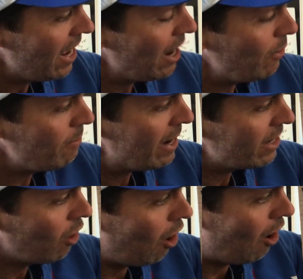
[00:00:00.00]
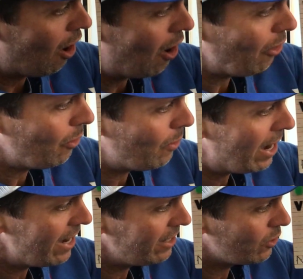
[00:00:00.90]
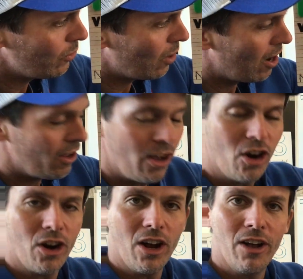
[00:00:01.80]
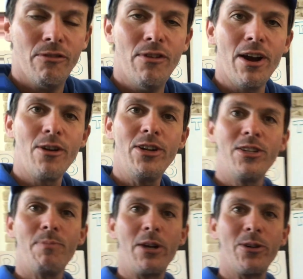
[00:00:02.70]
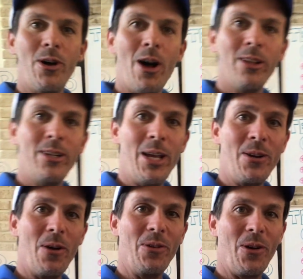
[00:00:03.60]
and we made it all the way to a very special holiday called